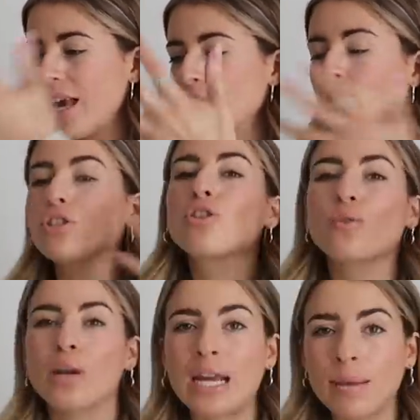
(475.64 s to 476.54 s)
it just
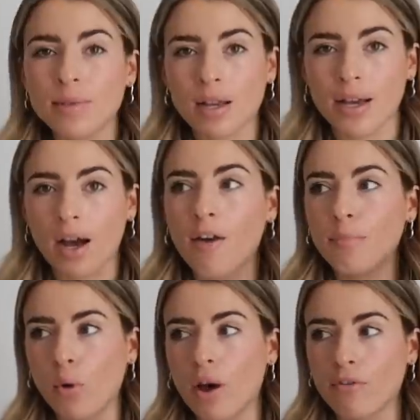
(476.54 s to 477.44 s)
screams like I
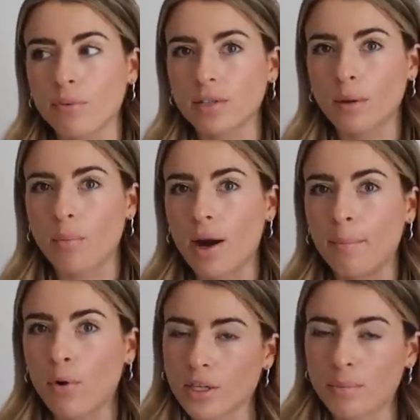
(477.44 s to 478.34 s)
bought it from somewhere
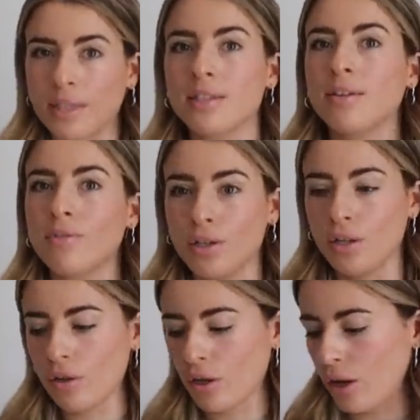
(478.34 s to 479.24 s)
more expensive than
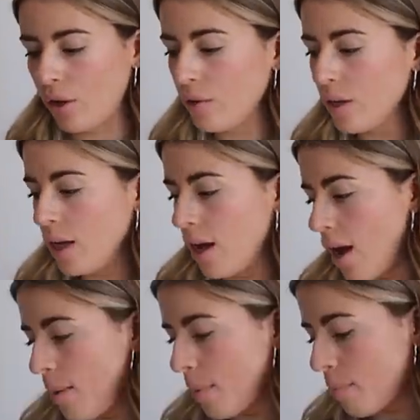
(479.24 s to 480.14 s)
Uniqlo.
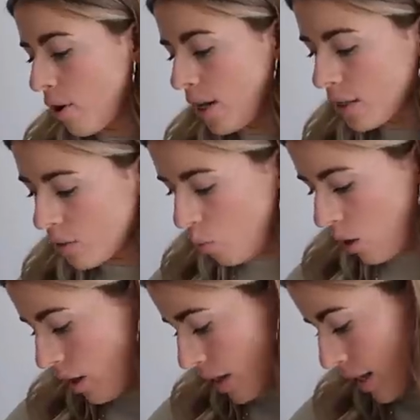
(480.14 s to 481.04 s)
Um, price
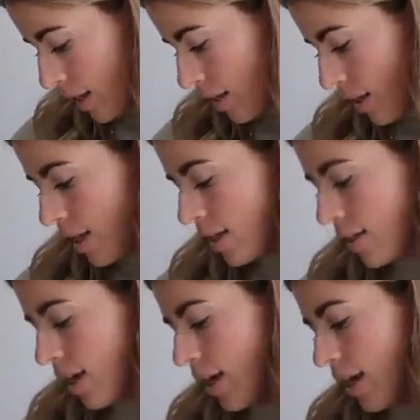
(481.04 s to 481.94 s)
wise,
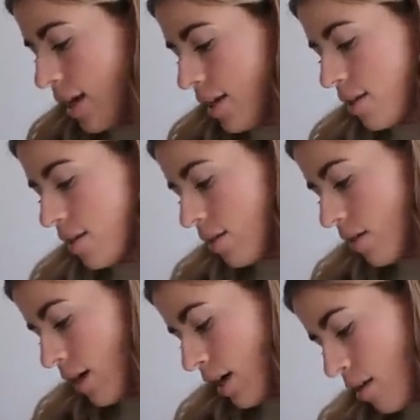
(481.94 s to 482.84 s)
this is,
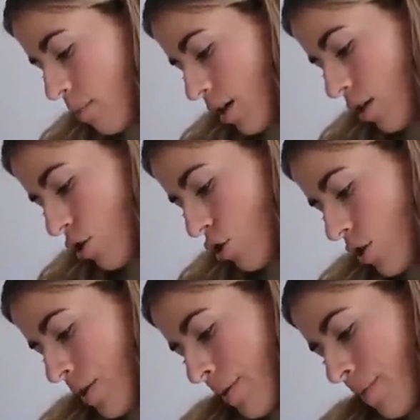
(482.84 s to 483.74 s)
how much?
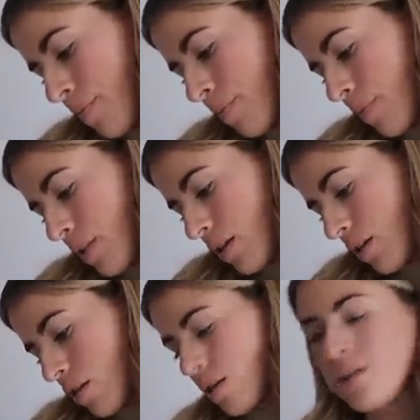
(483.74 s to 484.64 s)

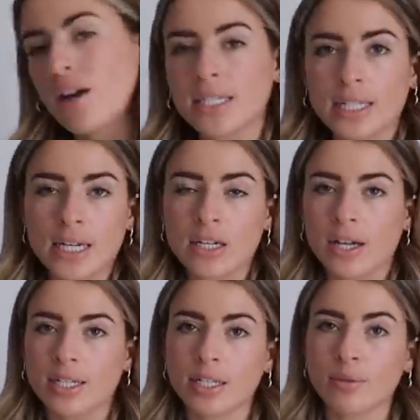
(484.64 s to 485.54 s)

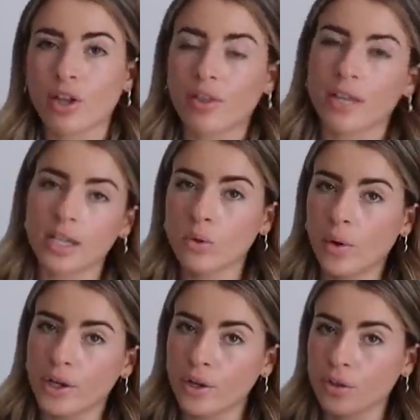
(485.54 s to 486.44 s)
19.90 which I is
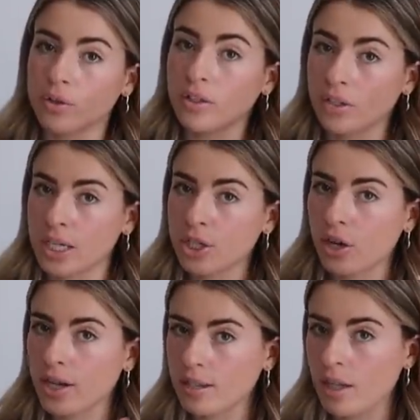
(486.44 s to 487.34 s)
quite good because the
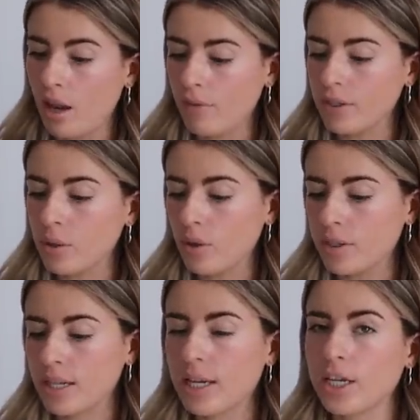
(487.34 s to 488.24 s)
t-shirt is lovely
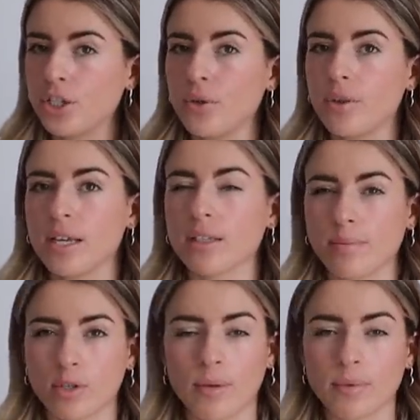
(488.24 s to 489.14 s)
quality and I do think
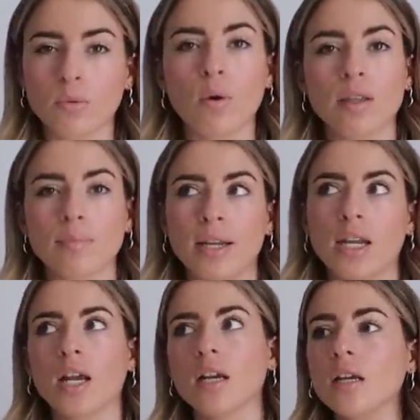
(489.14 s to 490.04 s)
sometimes it's worth
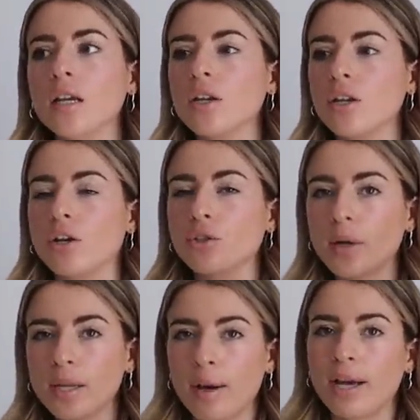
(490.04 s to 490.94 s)
spending you know
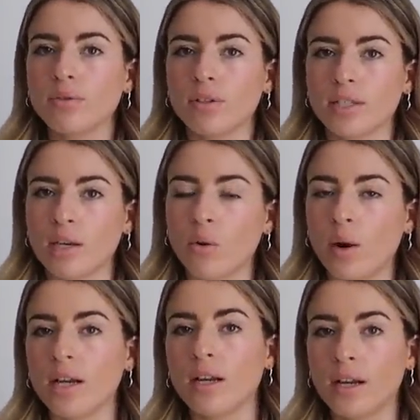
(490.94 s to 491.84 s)
20 pounds does sound
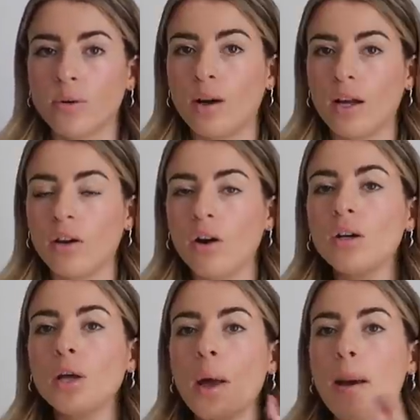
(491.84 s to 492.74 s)
quite like quite a
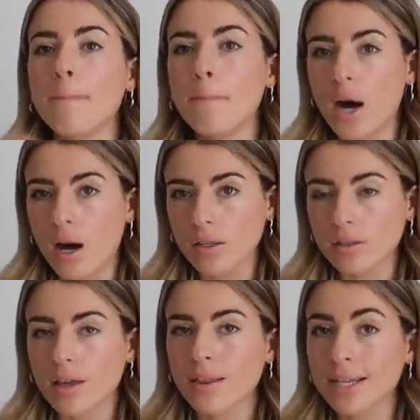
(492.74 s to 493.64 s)
lot
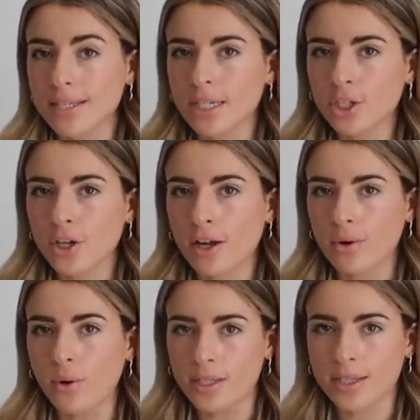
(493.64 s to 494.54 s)
but this
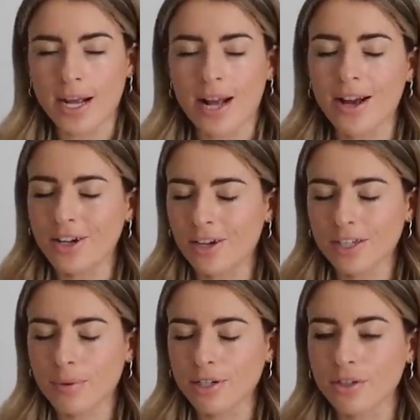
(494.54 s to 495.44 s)
t-shirt quality i can't
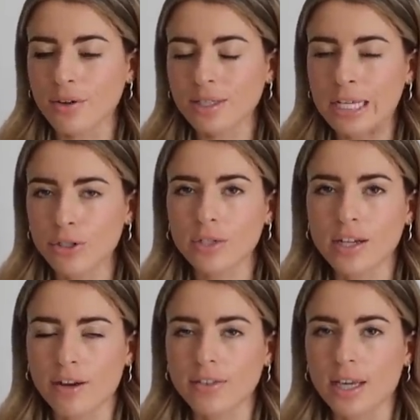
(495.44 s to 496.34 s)
express to you it's literally
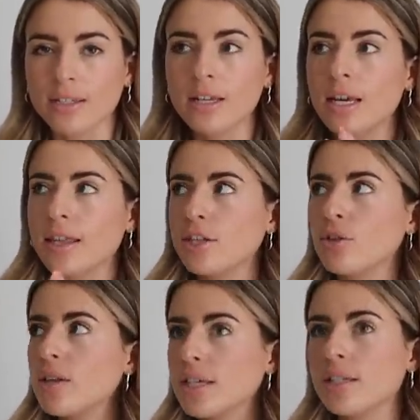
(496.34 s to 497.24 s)
chef's kiss they
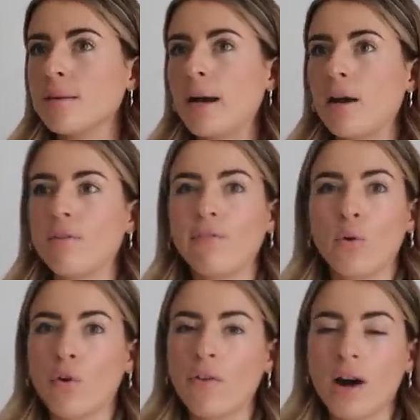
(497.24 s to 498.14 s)
do this in about
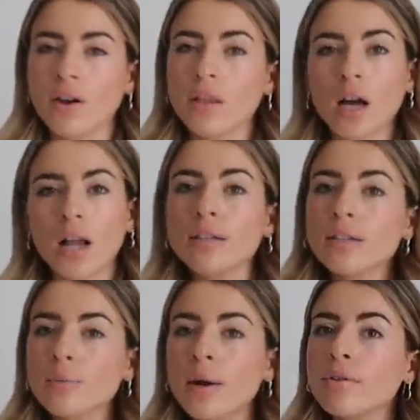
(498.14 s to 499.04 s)
four or five other colors
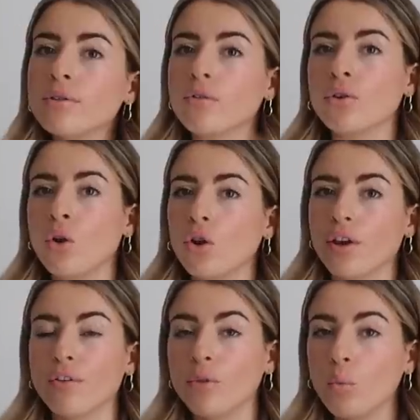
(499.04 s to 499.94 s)
as well so if you're not
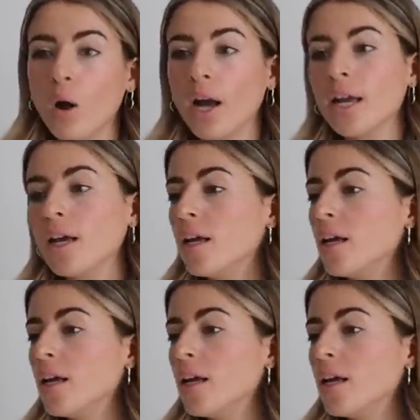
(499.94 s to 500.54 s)
looking for white